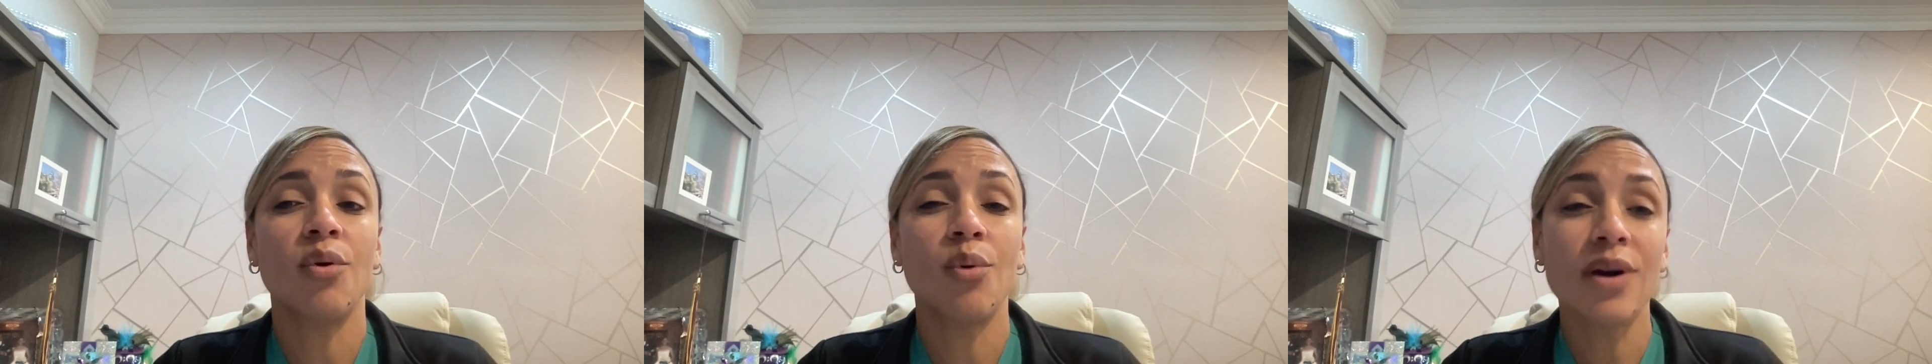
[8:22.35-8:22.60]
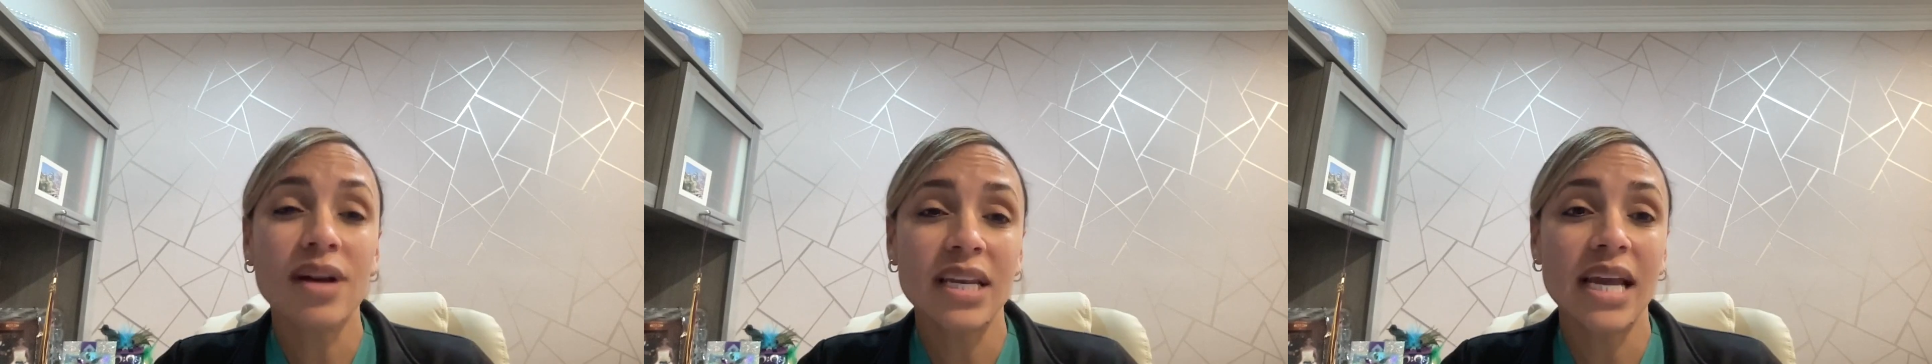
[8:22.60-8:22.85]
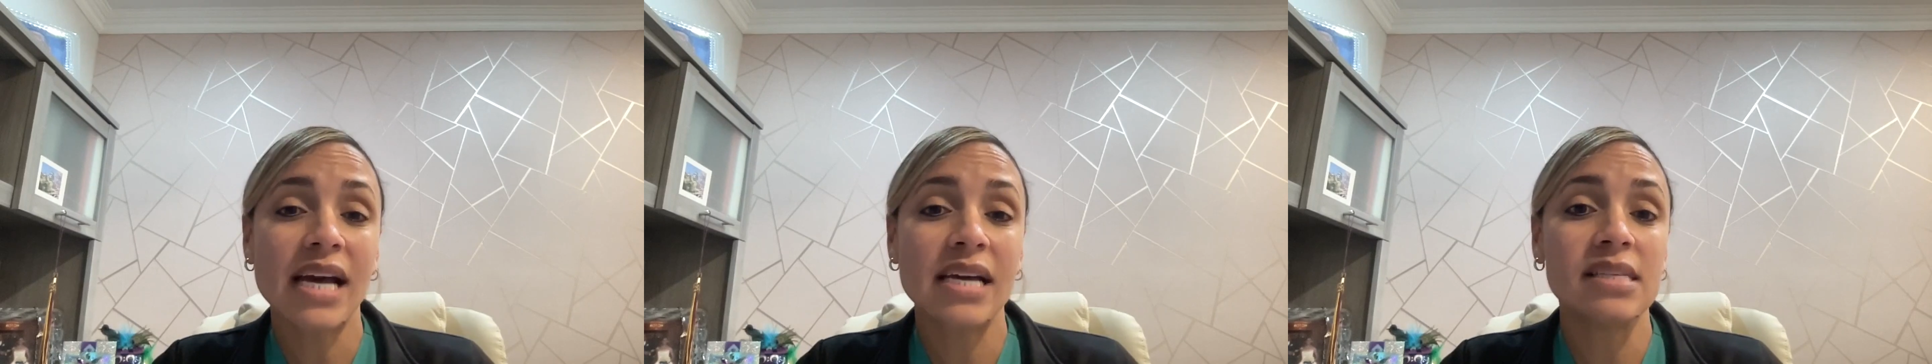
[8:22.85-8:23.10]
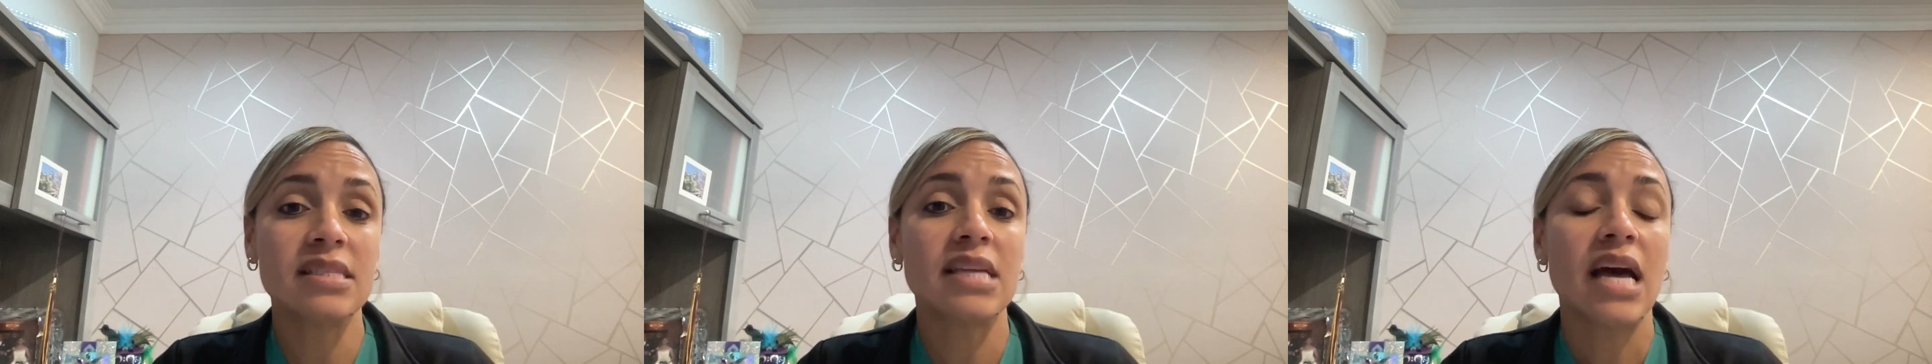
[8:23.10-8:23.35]

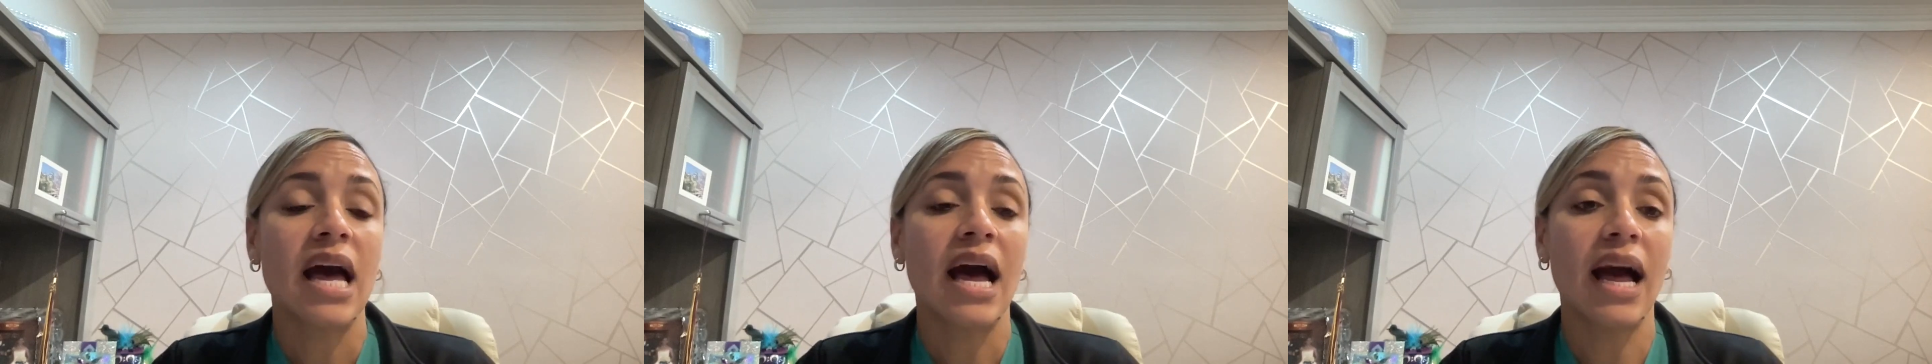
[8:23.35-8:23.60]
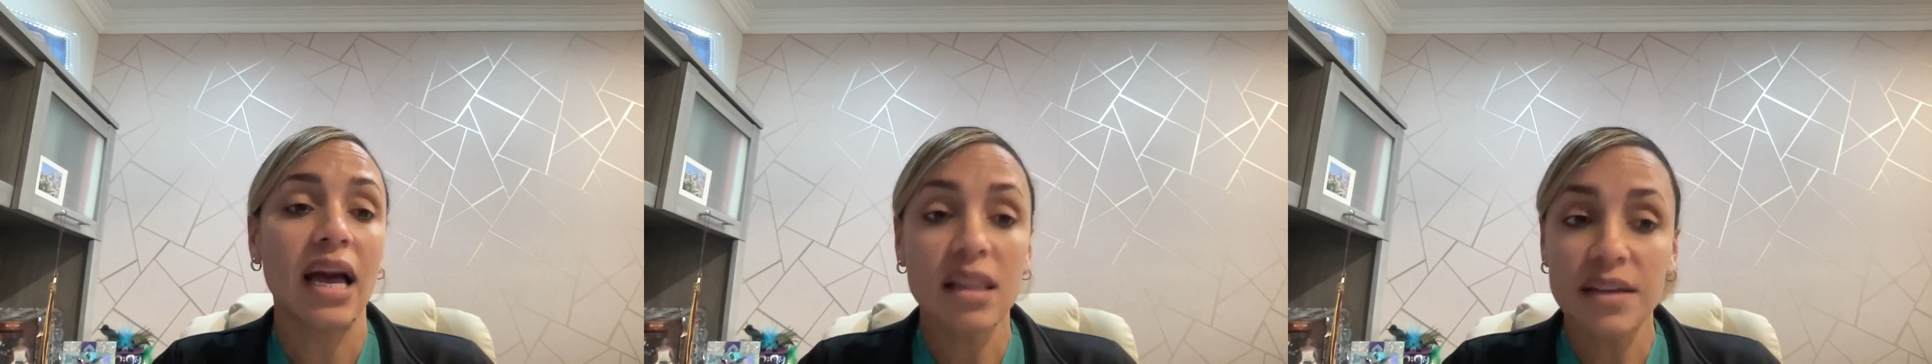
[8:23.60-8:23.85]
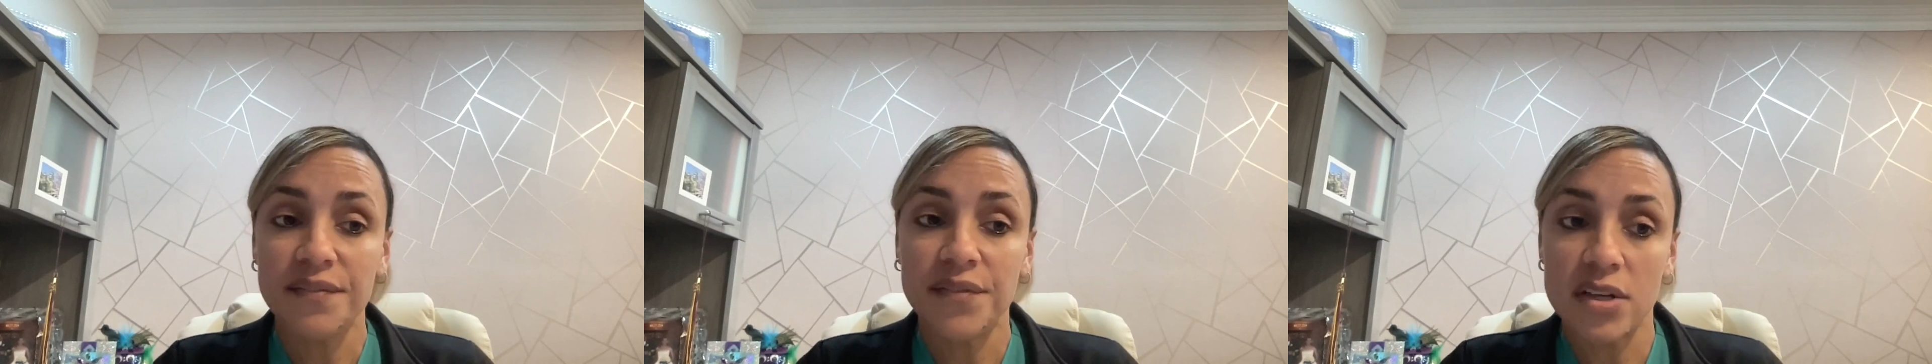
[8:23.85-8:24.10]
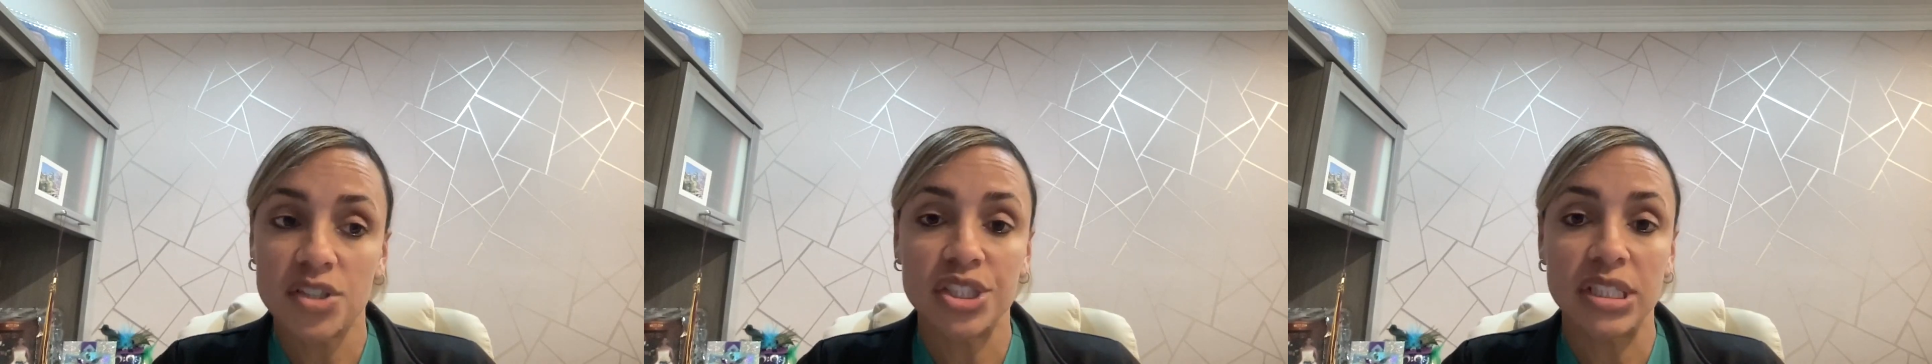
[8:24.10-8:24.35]
organized, highly
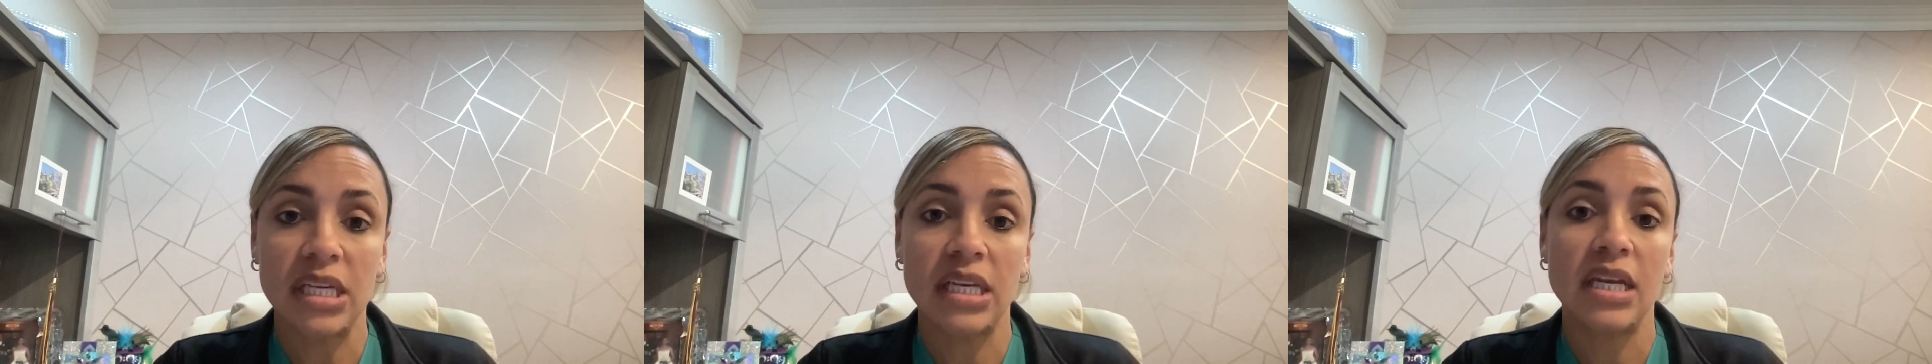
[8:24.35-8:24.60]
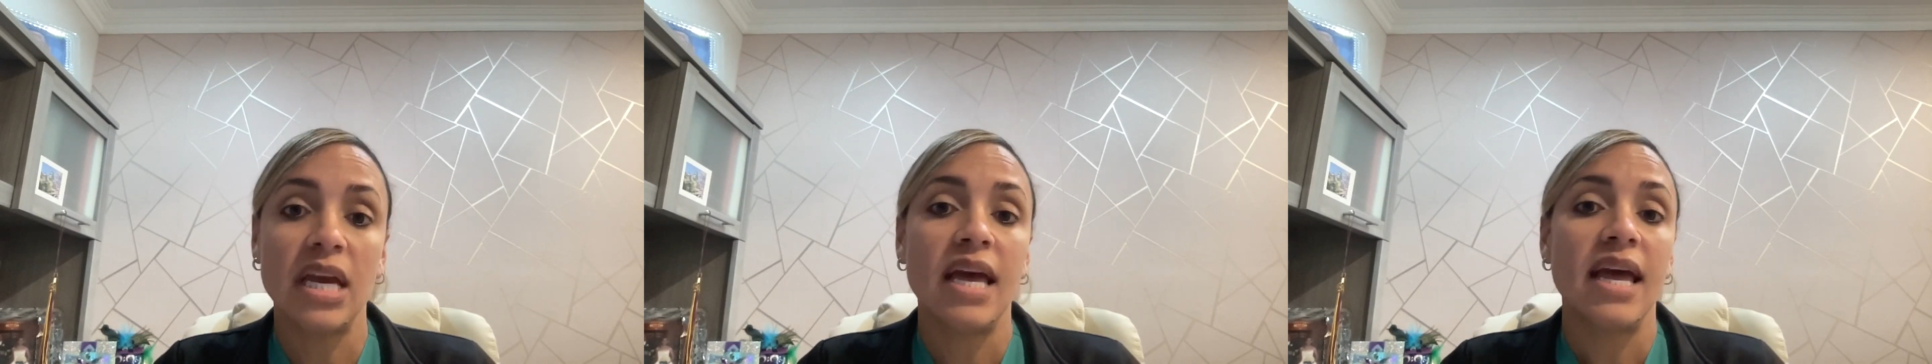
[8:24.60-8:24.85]
functioning,